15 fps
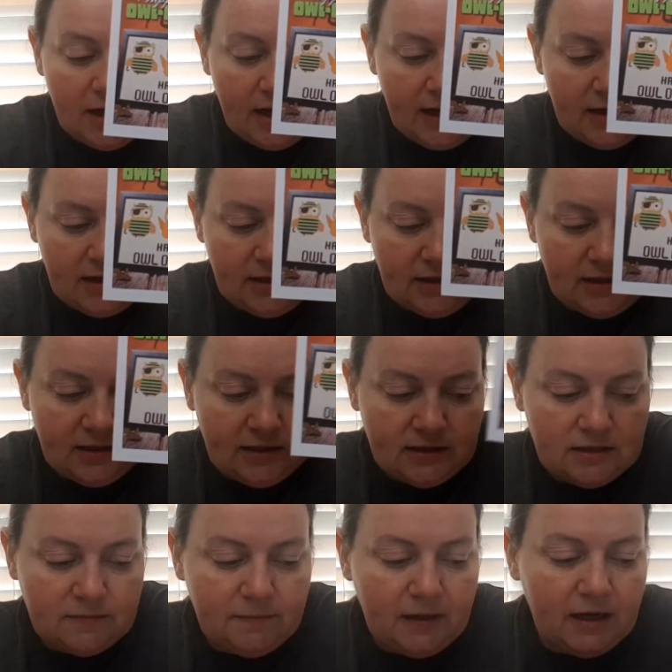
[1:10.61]
and it
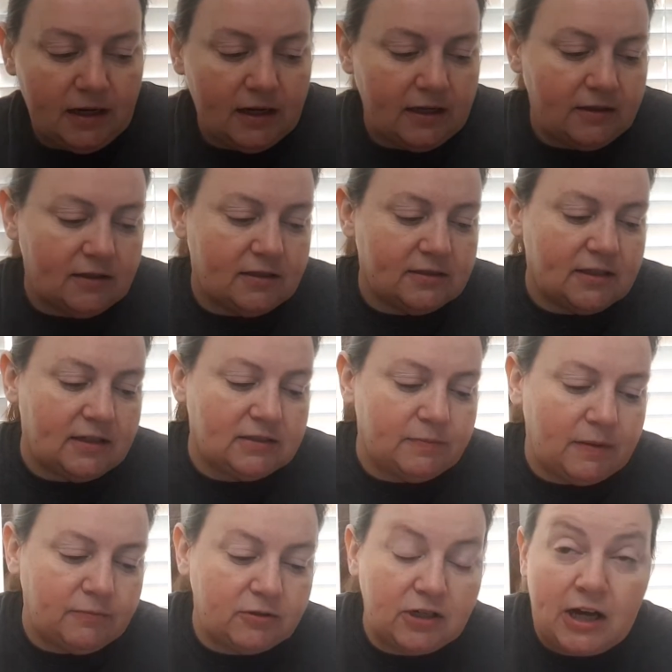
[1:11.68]
is by the designs by
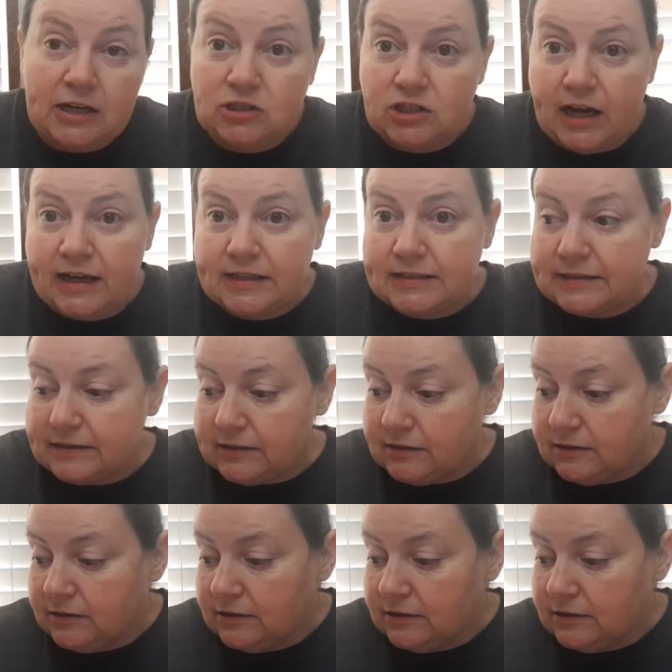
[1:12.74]
Breanne Jackson.